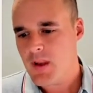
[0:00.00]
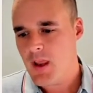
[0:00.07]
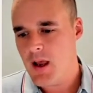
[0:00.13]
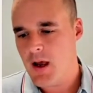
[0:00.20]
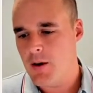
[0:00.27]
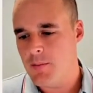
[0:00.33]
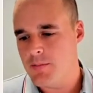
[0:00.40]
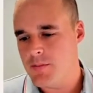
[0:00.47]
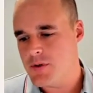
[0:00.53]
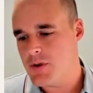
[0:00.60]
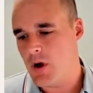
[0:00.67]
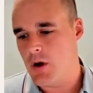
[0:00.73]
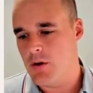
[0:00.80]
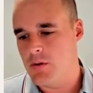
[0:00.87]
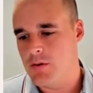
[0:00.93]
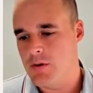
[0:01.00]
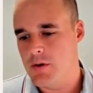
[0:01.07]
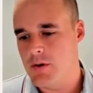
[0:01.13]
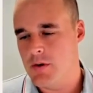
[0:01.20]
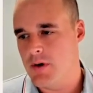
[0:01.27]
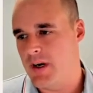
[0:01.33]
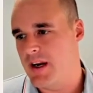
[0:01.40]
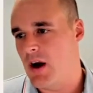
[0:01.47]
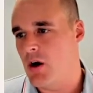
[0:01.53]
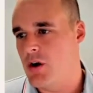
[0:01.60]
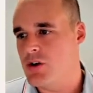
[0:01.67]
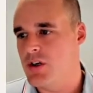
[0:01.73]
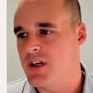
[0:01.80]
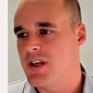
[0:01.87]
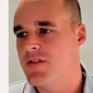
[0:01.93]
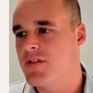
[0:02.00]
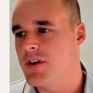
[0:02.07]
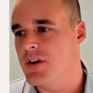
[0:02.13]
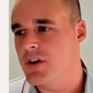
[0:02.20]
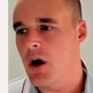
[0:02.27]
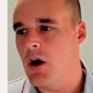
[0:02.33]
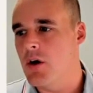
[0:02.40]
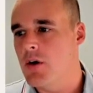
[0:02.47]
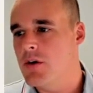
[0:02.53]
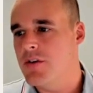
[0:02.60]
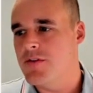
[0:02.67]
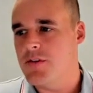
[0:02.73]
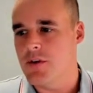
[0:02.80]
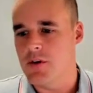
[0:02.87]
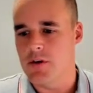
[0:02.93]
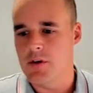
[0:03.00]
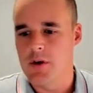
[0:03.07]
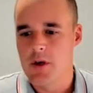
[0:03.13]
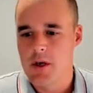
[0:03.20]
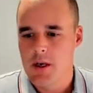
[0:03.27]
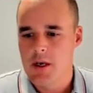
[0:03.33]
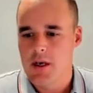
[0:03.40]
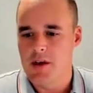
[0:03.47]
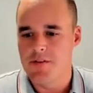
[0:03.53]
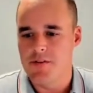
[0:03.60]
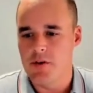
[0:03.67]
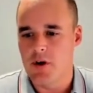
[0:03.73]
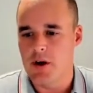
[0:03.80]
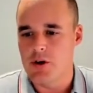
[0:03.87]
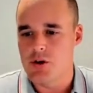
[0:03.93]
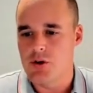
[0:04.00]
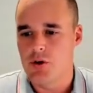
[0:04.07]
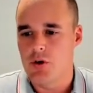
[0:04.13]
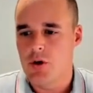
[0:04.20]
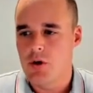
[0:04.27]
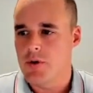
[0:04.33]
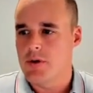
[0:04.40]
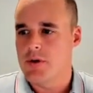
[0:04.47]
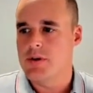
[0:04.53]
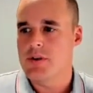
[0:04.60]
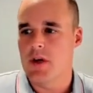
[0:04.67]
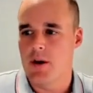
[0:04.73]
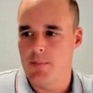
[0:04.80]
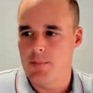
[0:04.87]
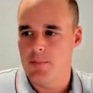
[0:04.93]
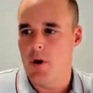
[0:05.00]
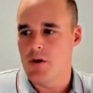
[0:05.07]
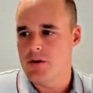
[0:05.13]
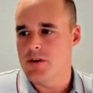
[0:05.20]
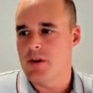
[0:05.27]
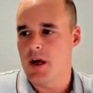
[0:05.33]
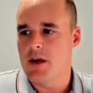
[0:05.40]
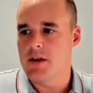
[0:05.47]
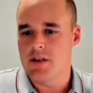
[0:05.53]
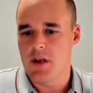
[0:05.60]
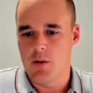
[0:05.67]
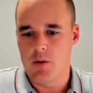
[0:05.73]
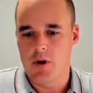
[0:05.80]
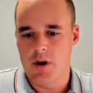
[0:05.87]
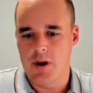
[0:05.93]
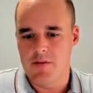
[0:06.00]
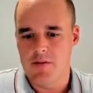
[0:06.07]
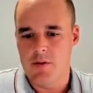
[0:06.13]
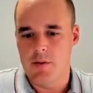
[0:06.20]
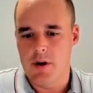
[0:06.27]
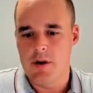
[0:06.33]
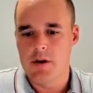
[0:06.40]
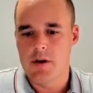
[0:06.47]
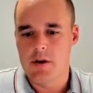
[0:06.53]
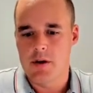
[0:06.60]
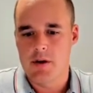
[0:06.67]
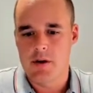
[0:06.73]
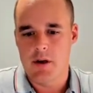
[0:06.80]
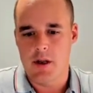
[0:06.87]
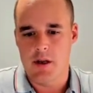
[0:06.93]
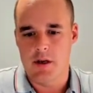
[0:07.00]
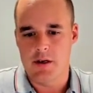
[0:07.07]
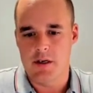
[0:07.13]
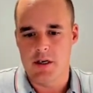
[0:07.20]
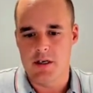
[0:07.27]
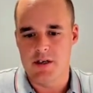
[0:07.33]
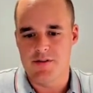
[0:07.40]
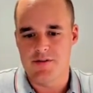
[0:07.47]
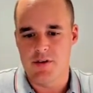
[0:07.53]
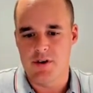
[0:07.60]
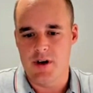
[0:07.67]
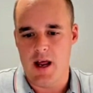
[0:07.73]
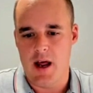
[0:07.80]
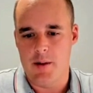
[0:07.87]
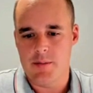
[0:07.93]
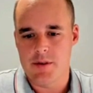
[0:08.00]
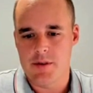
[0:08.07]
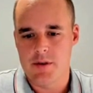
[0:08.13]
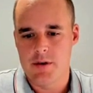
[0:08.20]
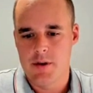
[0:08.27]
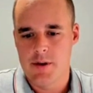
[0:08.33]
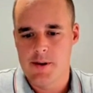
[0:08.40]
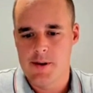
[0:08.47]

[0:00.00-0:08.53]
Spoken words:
So I'd encourage you to give it a go if you're unsure, but most of the case they work everywhere and in different apps.